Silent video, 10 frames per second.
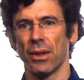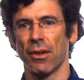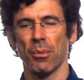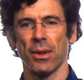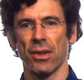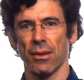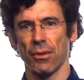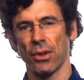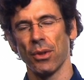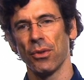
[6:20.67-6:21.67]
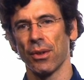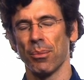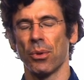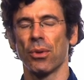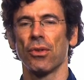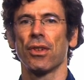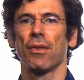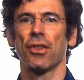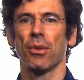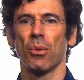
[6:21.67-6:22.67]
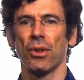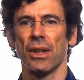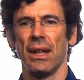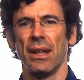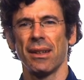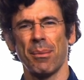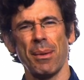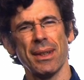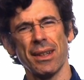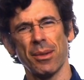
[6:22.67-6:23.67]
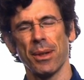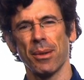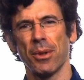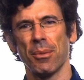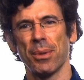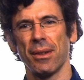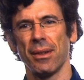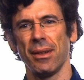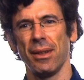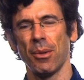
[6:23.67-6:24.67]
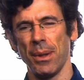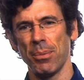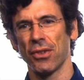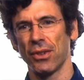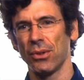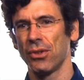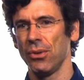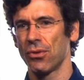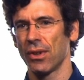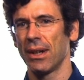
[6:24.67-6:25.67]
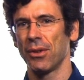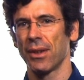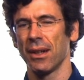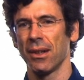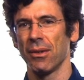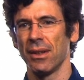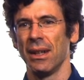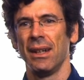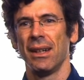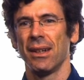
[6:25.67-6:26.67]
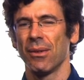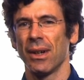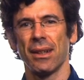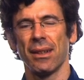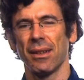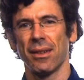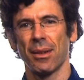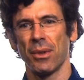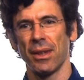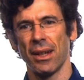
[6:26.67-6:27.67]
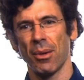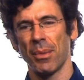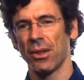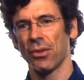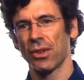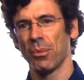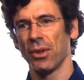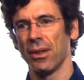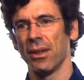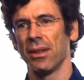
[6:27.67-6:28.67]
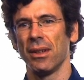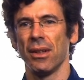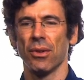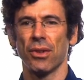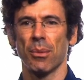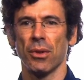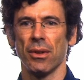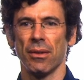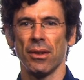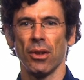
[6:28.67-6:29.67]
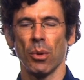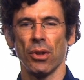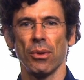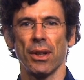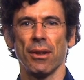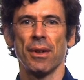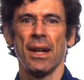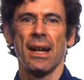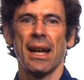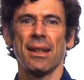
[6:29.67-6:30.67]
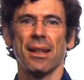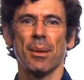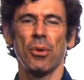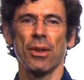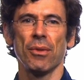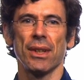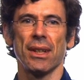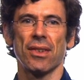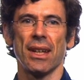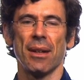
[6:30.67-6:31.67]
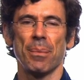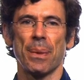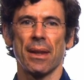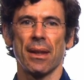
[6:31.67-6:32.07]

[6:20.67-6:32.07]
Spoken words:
governments that have closed their borders to the rest of the world. You say maybe that's a big component, but people still do travel there, and right, someone there might know someone, someone near where you live. And the point really is that